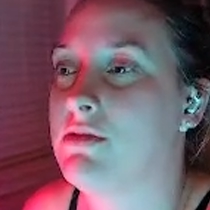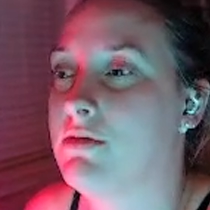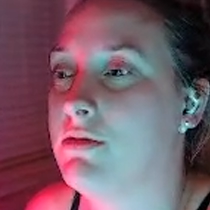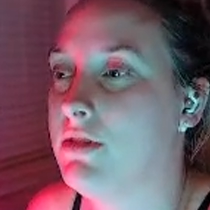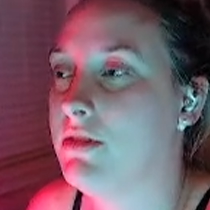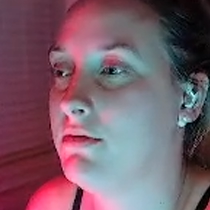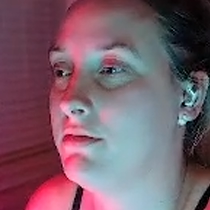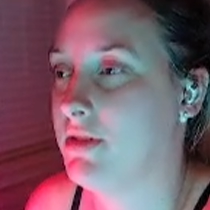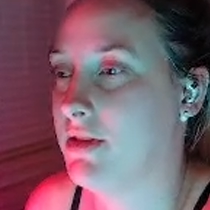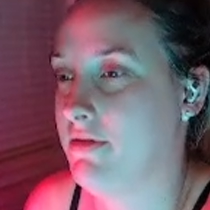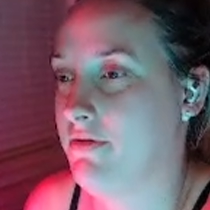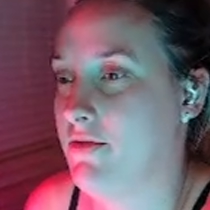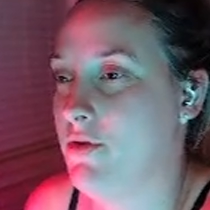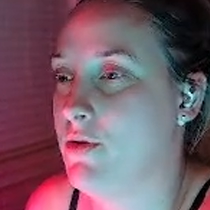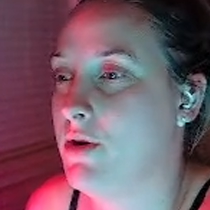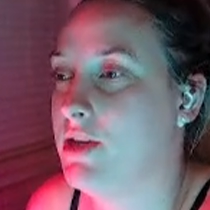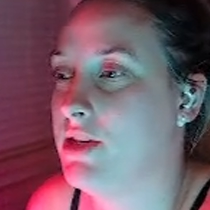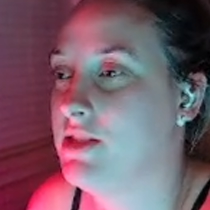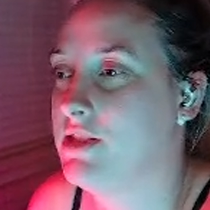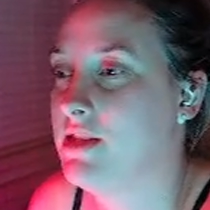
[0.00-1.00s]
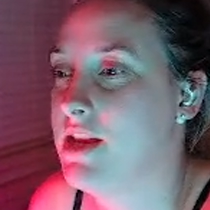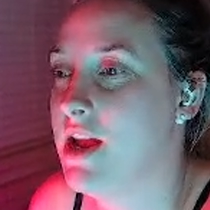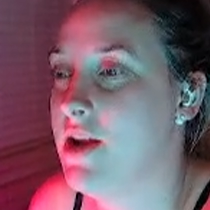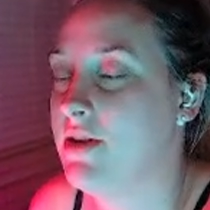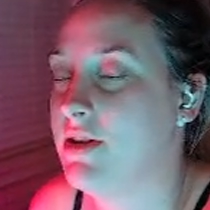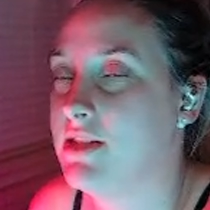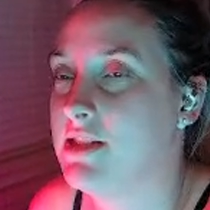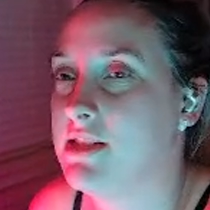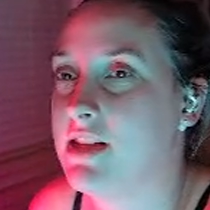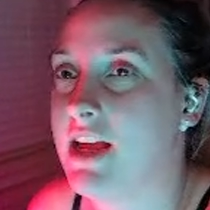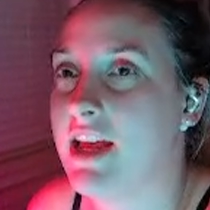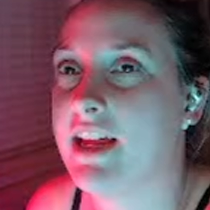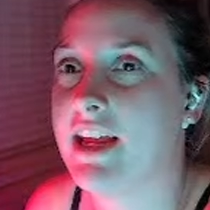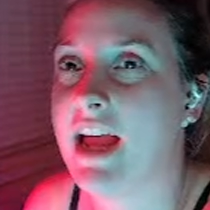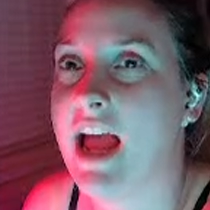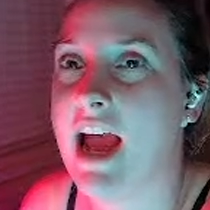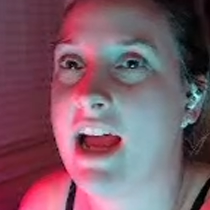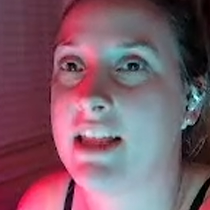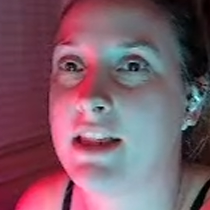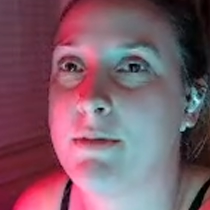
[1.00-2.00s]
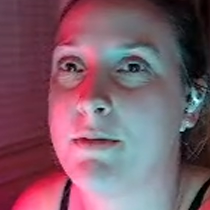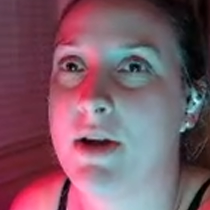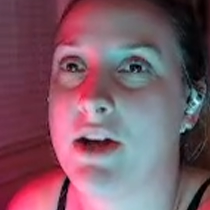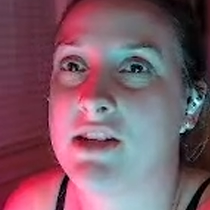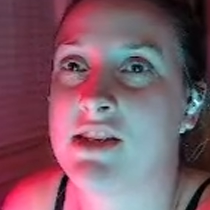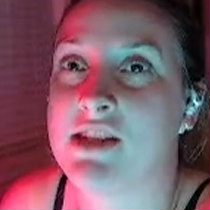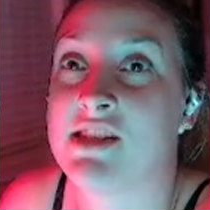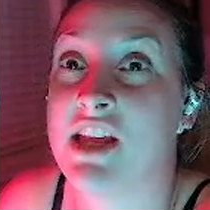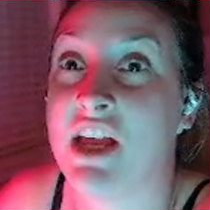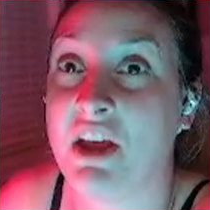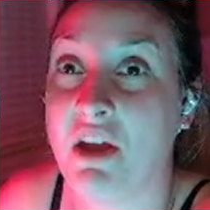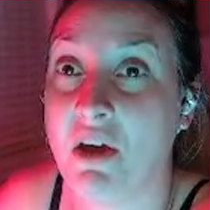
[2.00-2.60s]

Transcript: well, of course, now it's like Hack the Box is like,